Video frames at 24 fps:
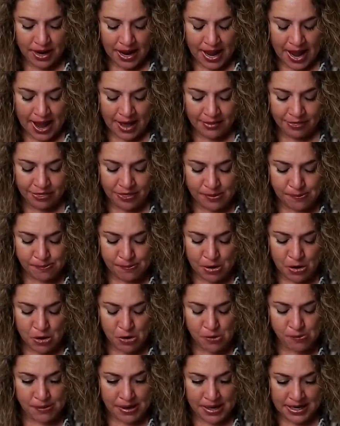At the
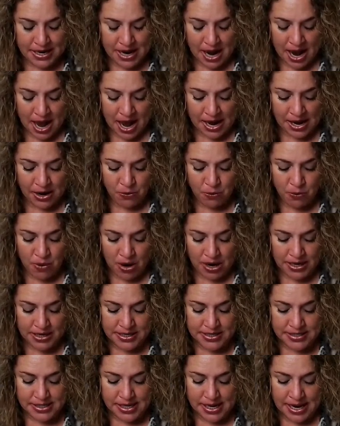moment, I
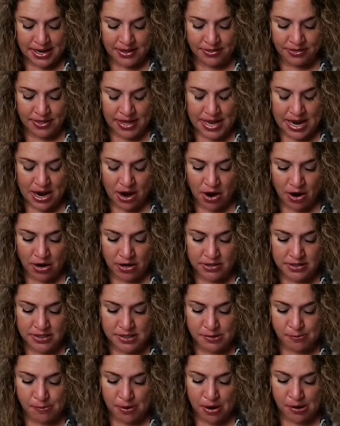was in the art
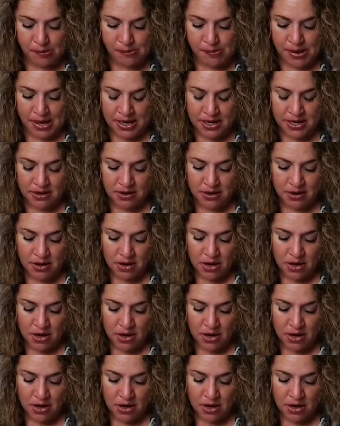department